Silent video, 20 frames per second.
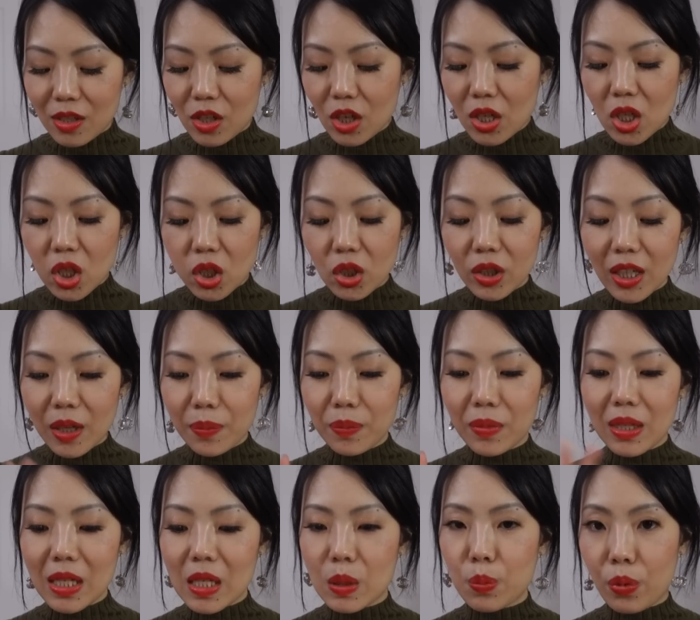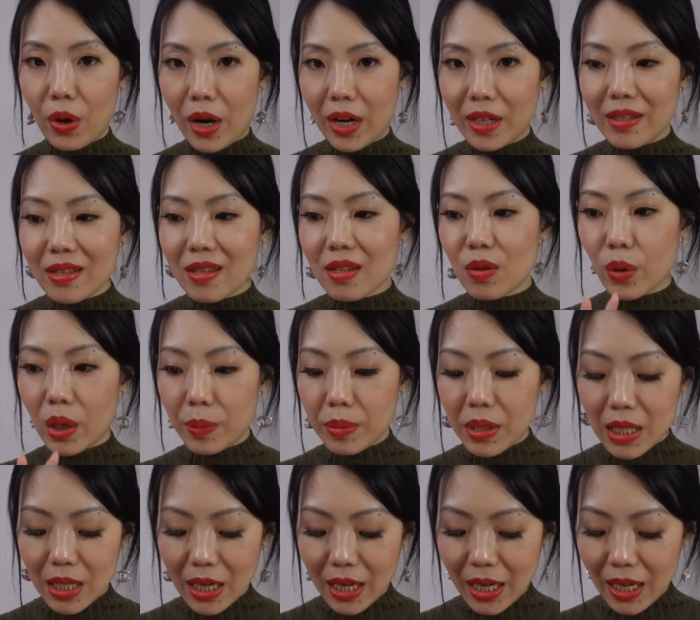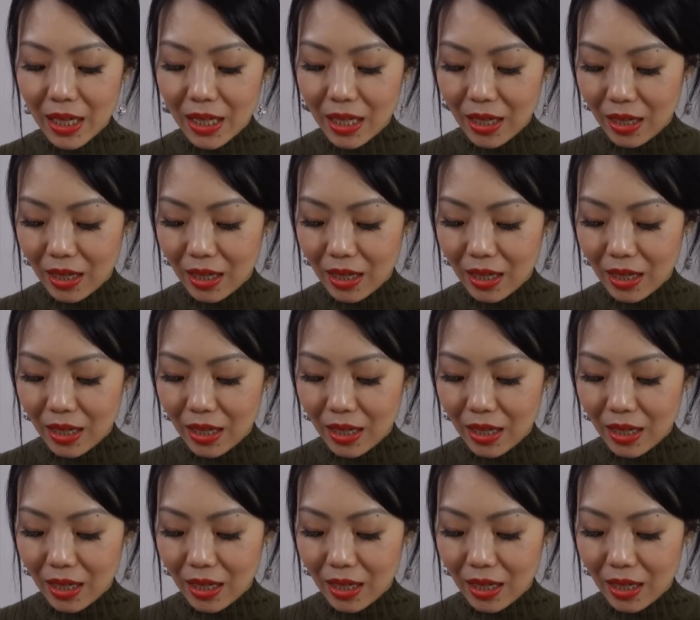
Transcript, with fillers: Just look up this brand's website